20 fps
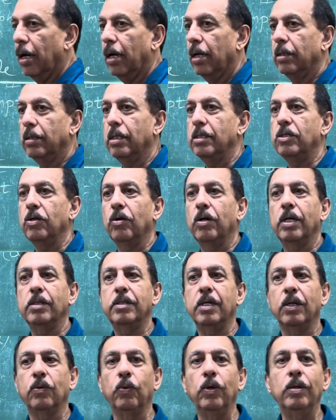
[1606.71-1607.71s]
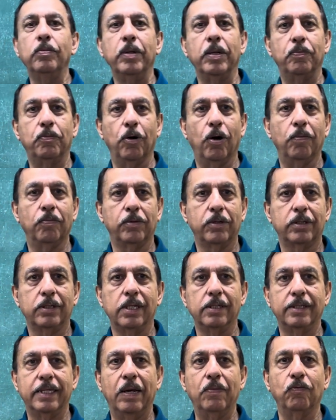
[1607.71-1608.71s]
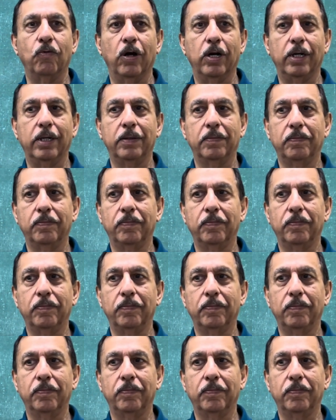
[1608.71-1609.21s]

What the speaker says: the geodesic will be prompt, the same one.